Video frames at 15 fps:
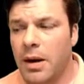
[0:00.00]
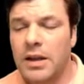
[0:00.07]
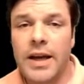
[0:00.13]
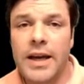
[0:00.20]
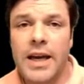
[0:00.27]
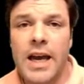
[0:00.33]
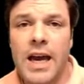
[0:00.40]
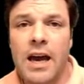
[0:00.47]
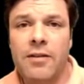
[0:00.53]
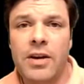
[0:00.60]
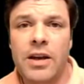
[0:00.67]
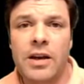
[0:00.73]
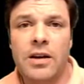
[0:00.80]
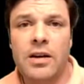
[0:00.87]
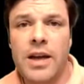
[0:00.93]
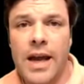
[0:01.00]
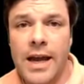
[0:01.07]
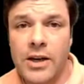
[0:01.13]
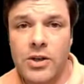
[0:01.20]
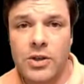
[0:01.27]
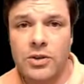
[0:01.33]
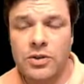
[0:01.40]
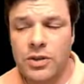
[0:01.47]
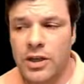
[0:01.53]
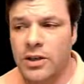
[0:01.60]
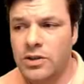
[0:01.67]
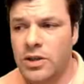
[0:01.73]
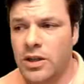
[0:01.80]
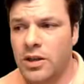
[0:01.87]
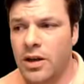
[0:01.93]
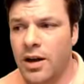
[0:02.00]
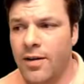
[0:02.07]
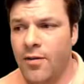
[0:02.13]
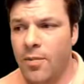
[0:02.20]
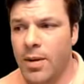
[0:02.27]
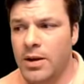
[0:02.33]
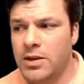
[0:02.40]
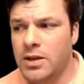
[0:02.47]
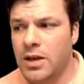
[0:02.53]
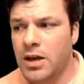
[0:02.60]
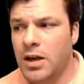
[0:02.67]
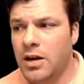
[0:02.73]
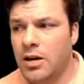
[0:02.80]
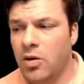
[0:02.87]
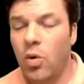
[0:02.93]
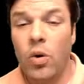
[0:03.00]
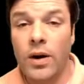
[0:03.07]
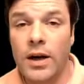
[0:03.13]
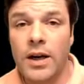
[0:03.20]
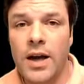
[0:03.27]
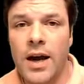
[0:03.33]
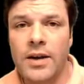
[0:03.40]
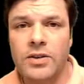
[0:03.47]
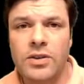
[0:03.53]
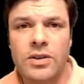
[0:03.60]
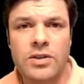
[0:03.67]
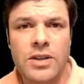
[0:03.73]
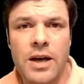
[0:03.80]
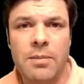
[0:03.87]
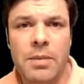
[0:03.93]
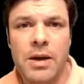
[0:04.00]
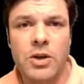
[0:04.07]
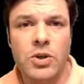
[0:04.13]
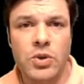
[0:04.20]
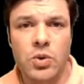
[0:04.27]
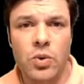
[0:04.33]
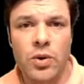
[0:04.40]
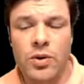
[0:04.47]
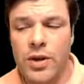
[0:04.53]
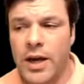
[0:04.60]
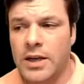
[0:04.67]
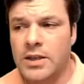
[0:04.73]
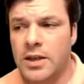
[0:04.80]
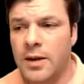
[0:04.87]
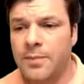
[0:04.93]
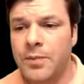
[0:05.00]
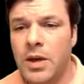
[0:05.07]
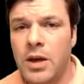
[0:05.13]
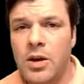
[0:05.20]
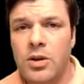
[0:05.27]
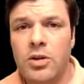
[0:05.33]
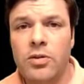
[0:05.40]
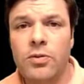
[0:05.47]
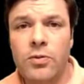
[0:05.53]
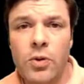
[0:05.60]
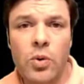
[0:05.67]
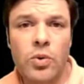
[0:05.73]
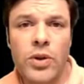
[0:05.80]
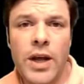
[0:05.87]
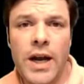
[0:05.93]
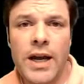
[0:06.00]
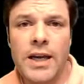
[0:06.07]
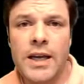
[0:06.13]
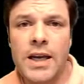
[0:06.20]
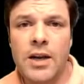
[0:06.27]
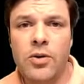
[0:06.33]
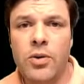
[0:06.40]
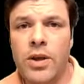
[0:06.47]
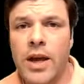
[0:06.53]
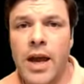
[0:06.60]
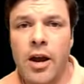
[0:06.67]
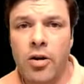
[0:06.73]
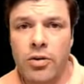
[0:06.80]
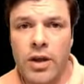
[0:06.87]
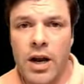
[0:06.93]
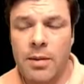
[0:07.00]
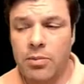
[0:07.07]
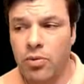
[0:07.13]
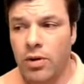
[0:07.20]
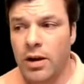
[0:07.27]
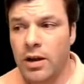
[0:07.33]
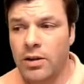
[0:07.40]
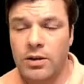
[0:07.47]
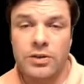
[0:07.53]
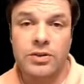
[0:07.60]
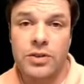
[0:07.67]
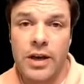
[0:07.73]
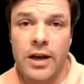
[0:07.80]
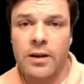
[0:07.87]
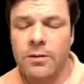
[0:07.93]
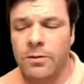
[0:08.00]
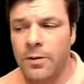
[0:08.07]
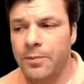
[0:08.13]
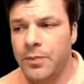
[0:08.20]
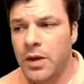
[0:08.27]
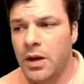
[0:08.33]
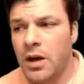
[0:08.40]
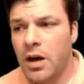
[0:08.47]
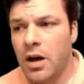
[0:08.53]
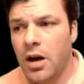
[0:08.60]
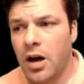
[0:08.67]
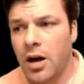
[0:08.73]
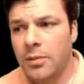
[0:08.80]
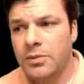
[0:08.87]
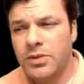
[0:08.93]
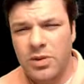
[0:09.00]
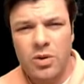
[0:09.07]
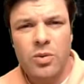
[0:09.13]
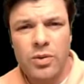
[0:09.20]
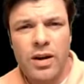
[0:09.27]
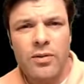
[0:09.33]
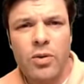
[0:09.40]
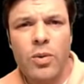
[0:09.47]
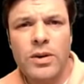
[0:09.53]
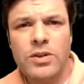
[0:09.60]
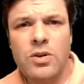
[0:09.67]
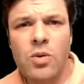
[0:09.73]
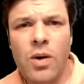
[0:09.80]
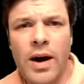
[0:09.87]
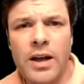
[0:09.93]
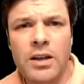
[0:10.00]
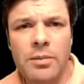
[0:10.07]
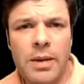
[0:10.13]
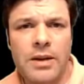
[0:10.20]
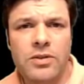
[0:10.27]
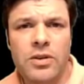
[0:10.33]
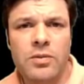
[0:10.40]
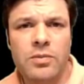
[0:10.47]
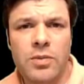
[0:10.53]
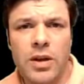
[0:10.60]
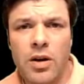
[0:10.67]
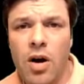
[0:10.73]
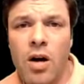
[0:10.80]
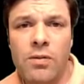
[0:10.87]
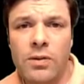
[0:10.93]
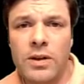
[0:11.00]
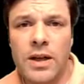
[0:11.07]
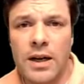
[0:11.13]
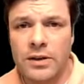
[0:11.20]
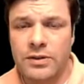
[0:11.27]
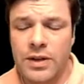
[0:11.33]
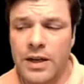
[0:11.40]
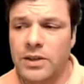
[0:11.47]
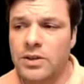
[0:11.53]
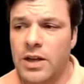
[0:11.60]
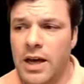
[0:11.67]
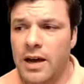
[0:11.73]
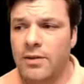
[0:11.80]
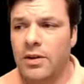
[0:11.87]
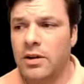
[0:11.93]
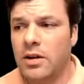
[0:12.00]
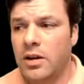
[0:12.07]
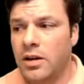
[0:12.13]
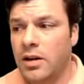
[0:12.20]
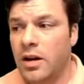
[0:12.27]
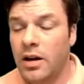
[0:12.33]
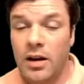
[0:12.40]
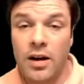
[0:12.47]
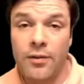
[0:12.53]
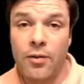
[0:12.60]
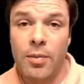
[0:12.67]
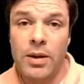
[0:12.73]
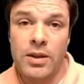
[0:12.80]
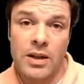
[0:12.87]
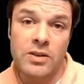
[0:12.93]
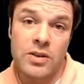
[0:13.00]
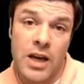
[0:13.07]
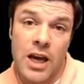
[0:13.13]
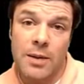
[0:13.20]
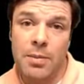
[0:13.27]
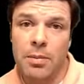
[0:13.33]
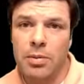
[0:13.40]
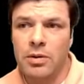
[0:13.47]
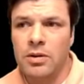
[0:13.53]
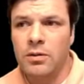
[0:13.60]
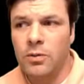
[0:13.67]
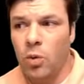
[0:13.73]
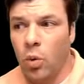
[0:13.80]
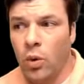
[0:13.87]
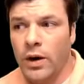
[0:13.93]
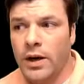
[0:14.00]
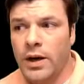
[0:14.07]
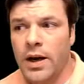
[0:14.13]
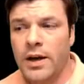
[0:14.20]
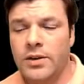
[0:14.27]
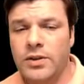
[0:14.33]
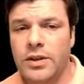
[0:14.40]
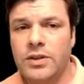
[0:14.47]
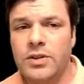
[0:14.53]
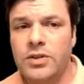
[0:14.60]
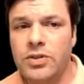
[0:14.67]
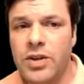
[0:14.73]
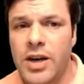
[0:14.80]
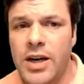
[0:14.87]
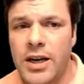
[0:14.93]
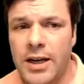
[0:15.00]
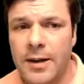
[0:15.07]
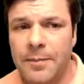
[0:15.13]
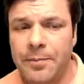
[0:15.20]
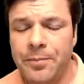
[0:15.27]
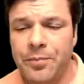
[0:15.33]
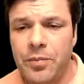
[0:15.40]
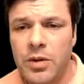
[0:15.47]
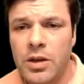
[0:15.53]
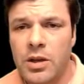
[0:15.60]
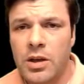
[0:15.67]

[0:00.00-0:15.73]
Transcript: Um, I like having agencies that the government uh, organizes that make sure that uh, the food that I eat or the air that I breathe is safe. Um, so every once in a while, it makes a, an awful lot of sense to have a, a government that's capable of organizing a society.